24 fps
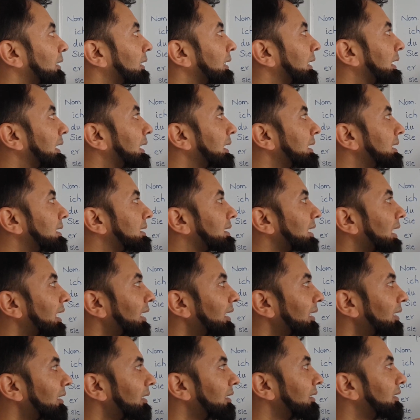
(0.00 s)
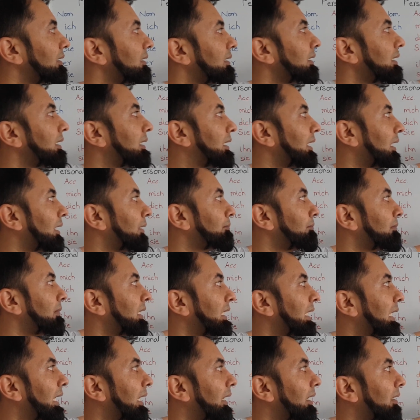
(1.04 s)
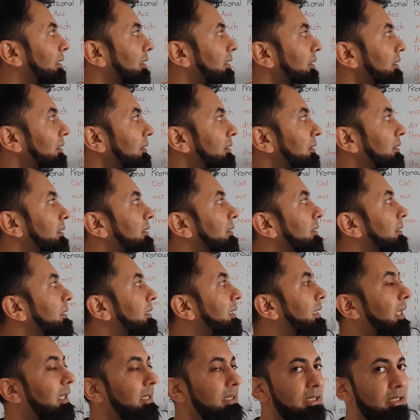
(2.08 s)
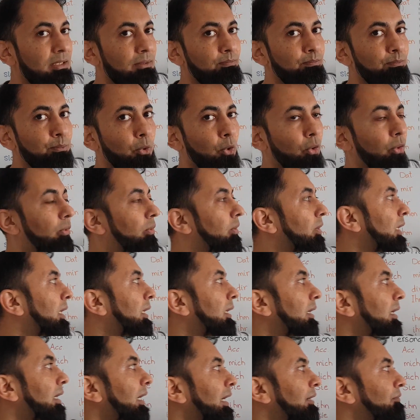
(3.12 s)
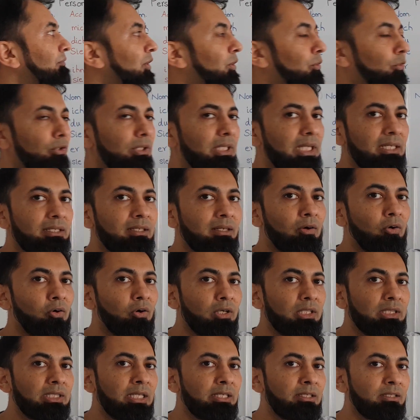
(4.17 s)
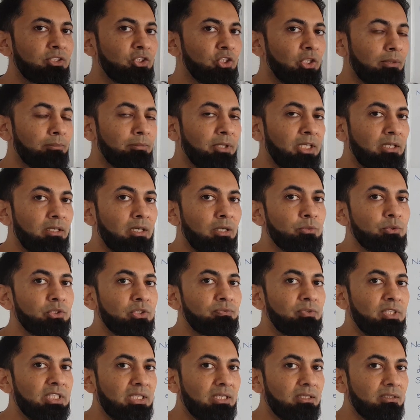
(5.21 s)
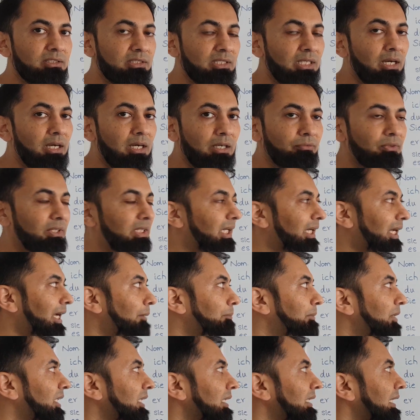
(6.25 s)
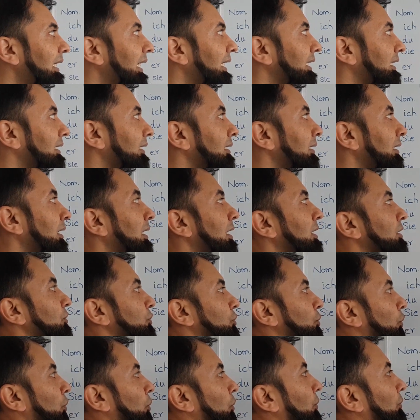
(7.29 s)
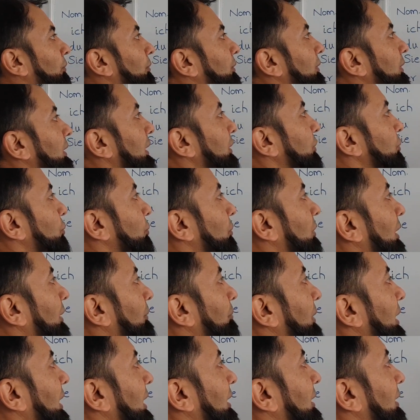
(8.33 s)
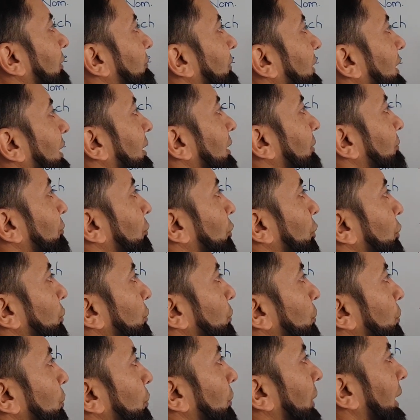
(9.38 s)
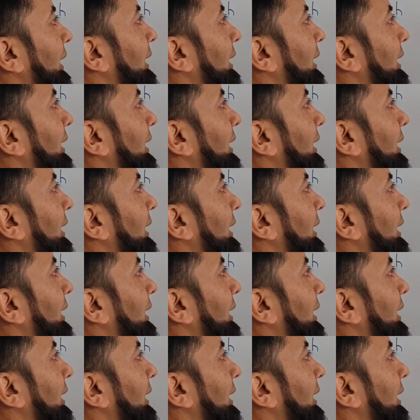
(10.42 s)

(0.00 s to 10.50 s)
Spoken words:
Lisa, dem Lehrer, das Buch. And we know that all the German nouns we start with a capital letter, so it shouldn't be difficult for you to